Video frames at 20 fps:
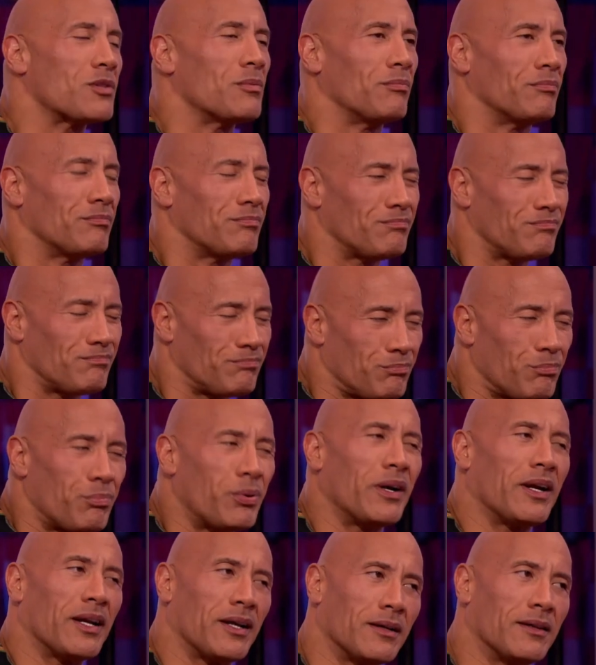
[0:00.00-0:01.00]
some
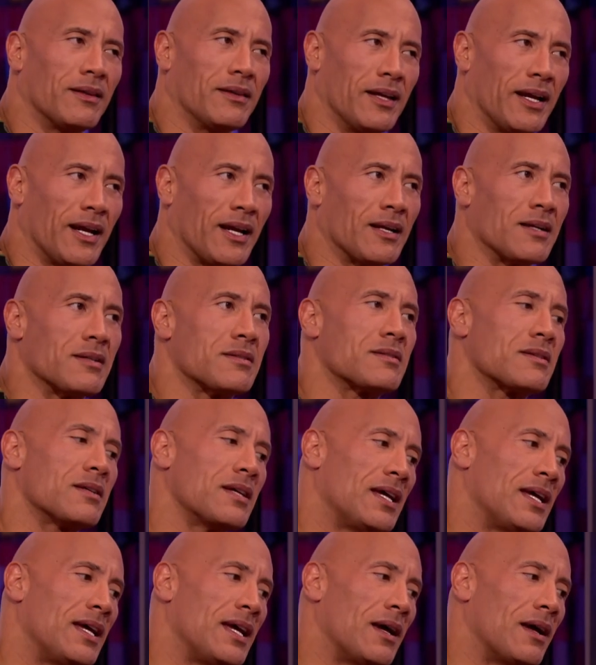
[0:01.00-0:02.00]
pretty good things.
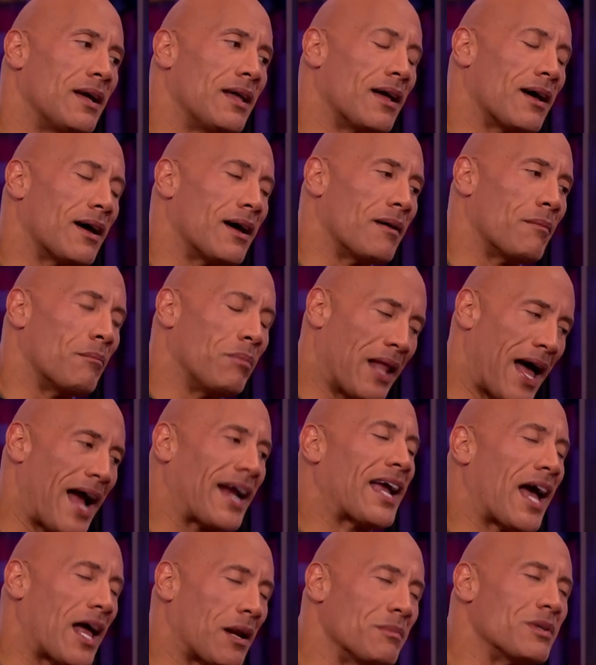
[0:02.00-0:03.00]

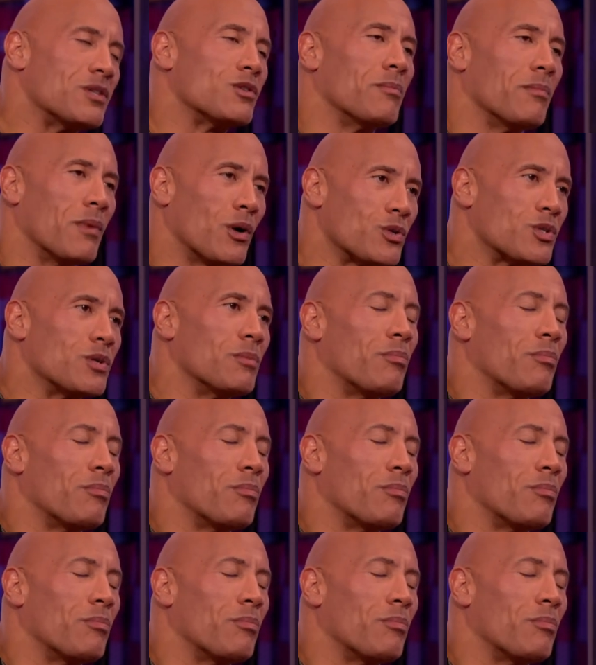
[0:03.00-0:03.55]
Black Adam is the most